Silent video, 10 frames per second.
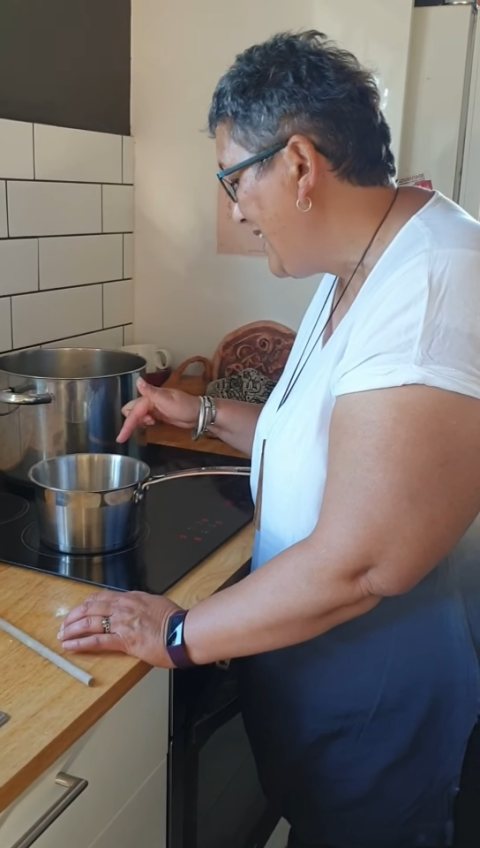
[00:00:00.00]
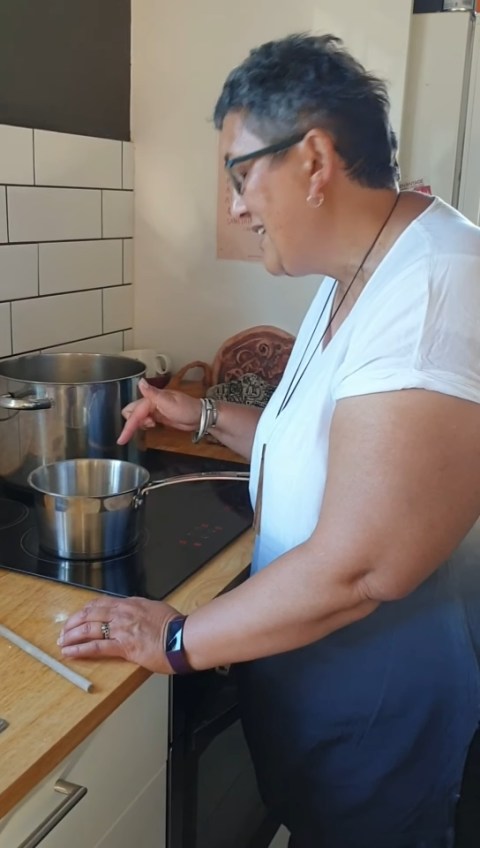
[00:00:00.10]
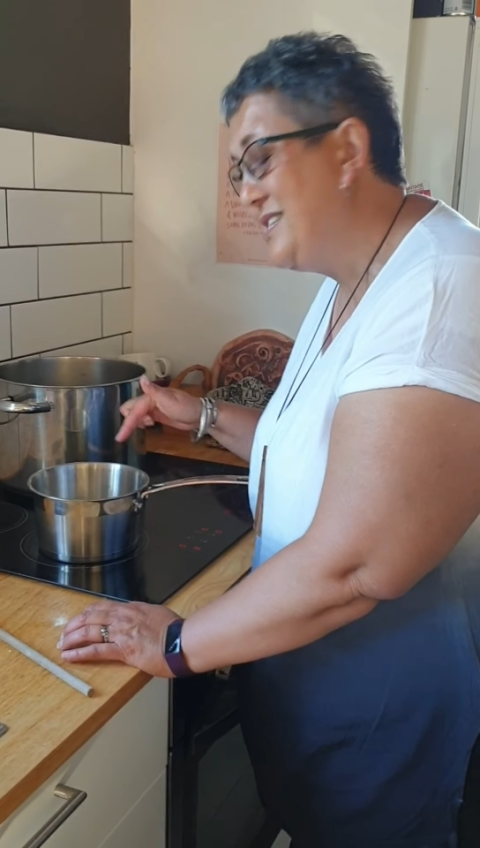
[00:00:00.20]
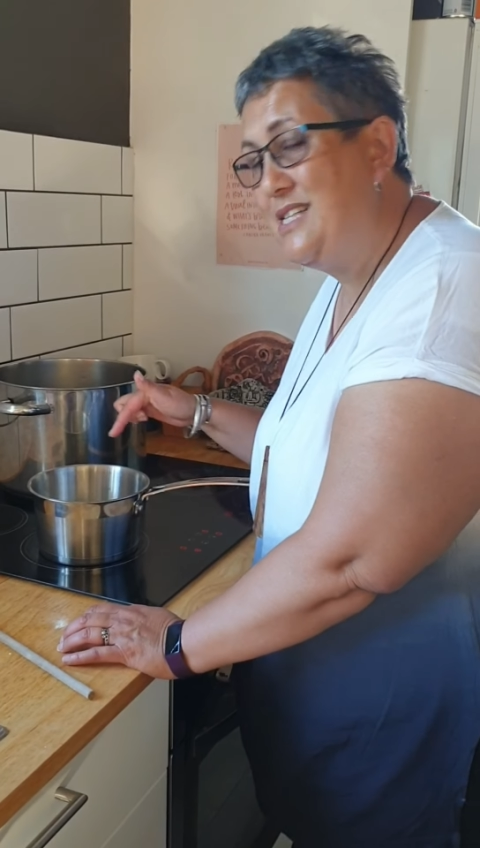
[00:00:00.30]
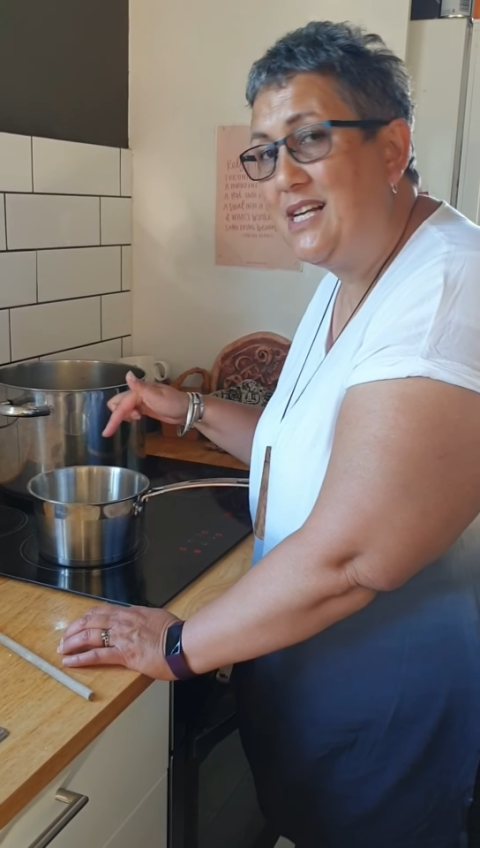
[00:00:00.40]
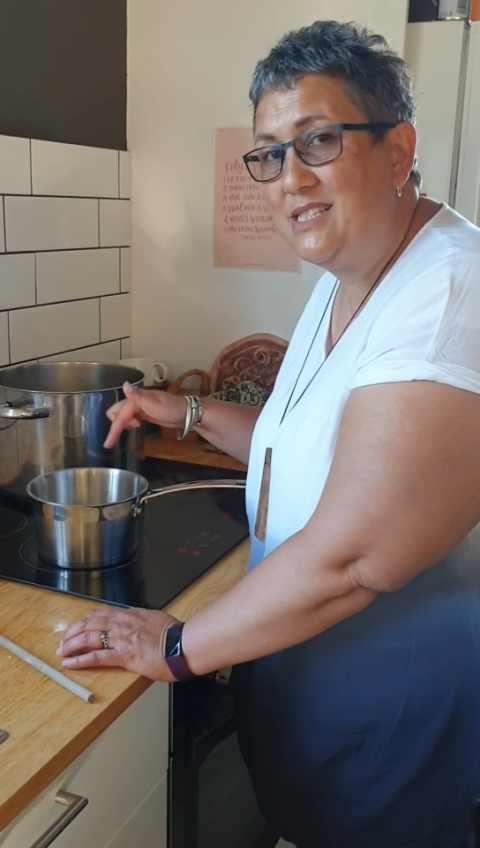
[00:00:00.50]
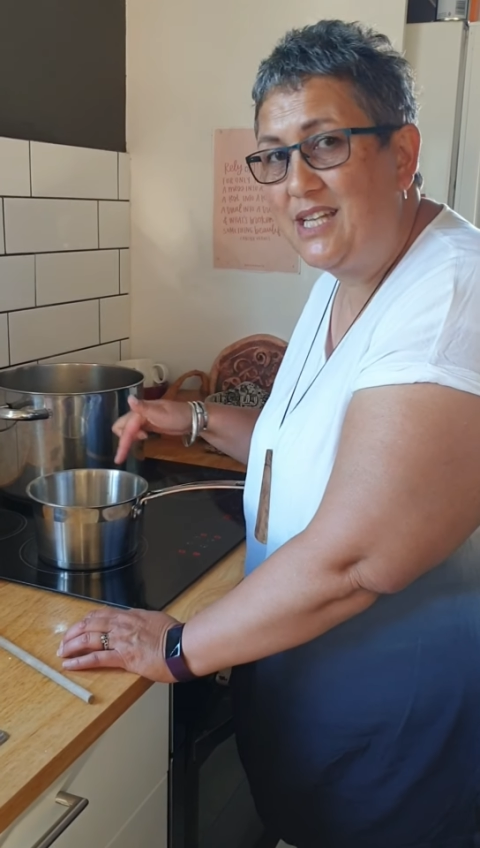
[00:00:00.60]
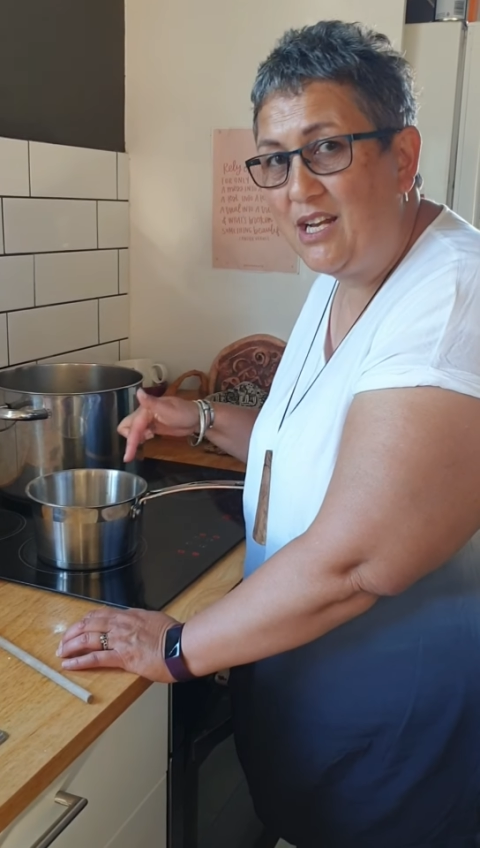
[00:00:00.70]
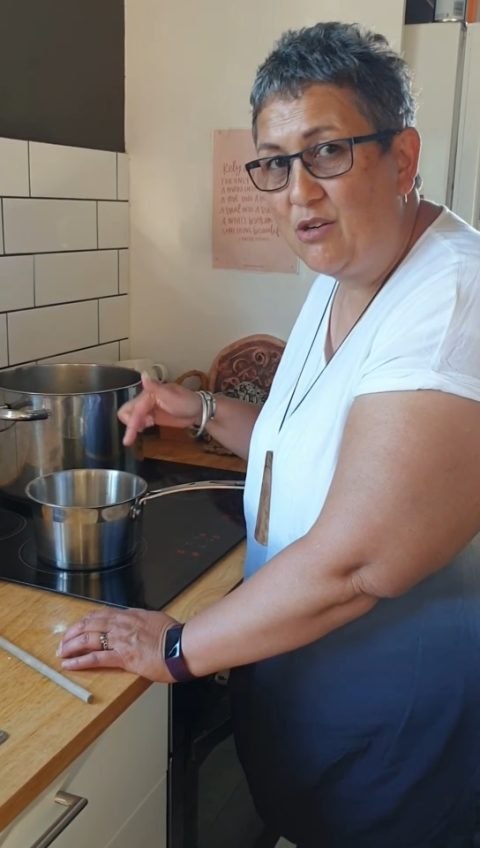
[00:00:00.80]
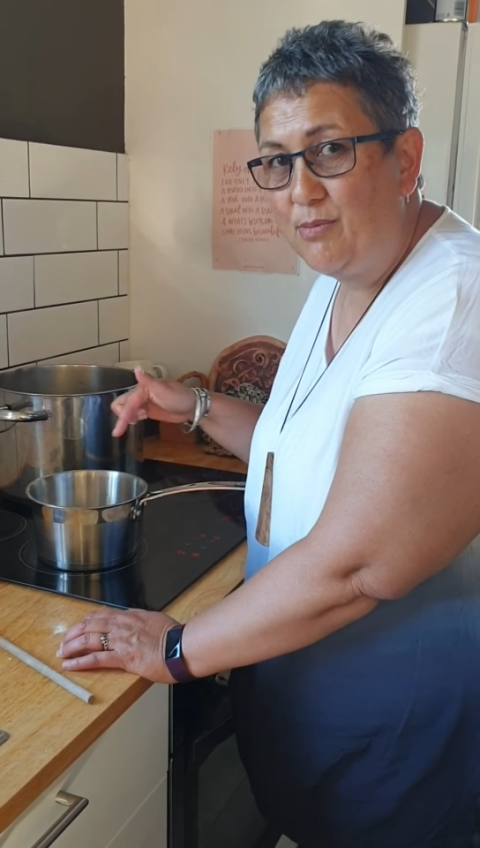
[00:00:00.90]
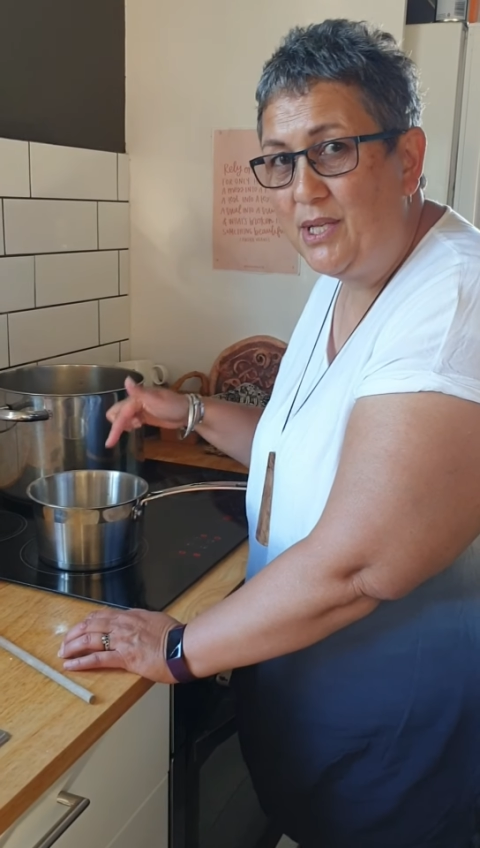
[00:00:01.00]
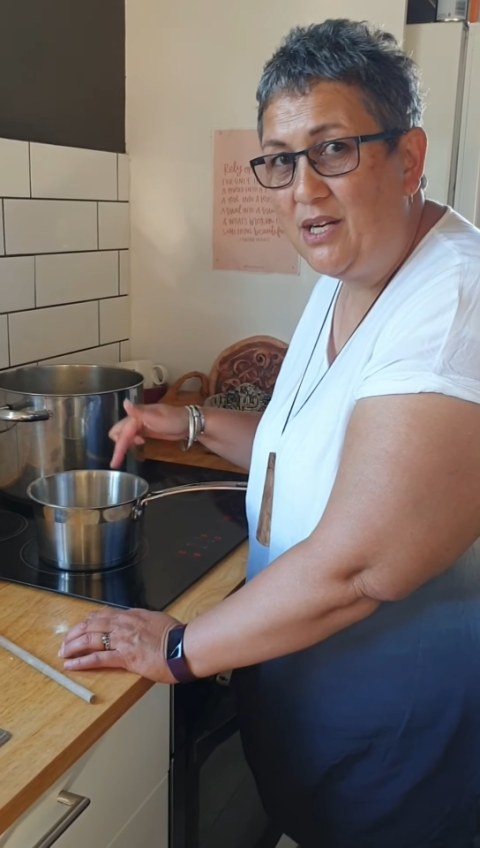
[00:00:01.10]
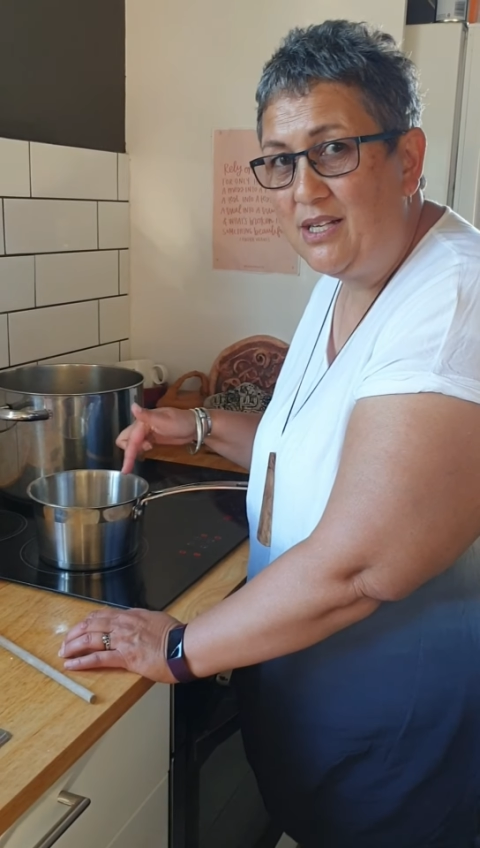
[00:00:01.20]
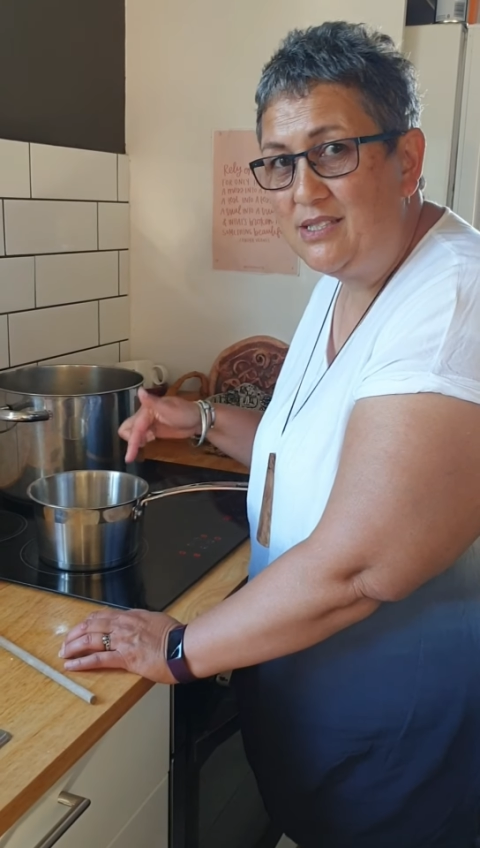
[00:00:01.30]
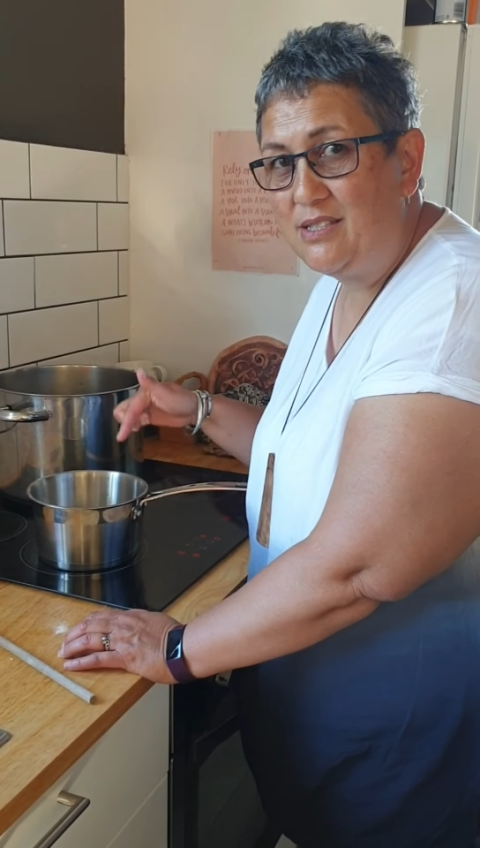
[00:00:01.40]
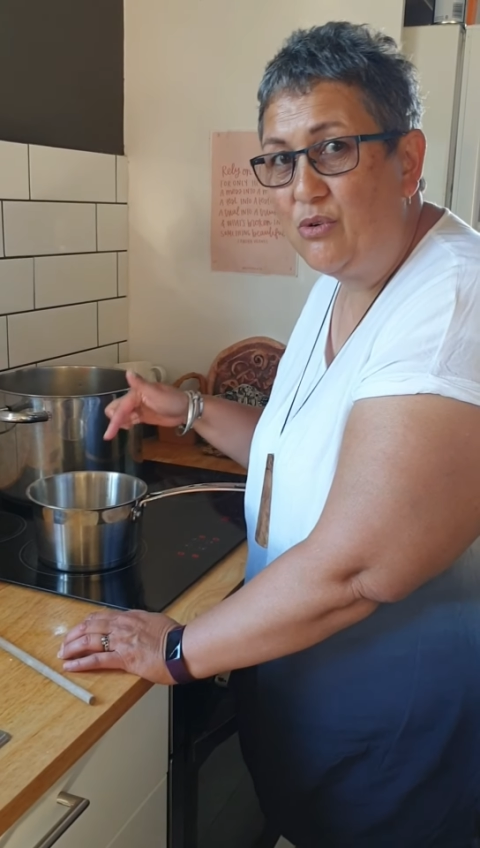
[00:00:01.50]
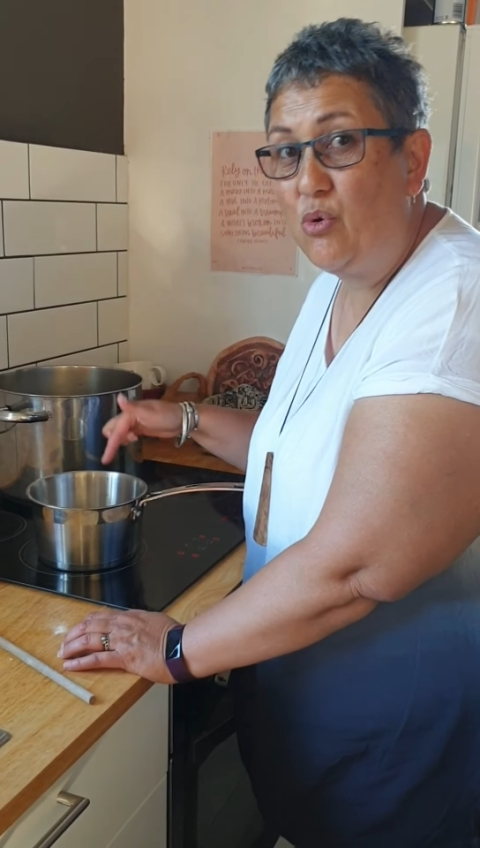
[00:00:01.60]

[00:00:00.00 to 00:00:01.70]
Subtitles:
that start to caramelize